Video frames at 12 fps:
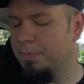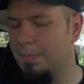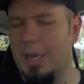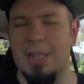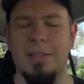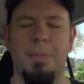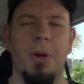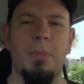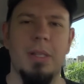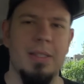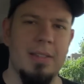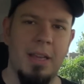but it's a
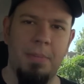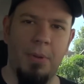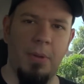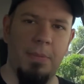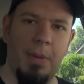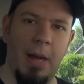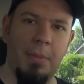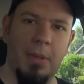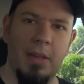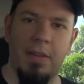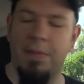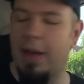permanent staple, I
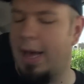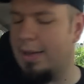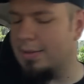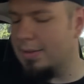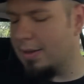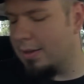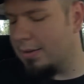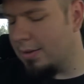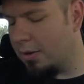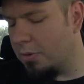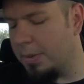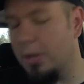believe, at uh,
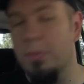Taco Bell.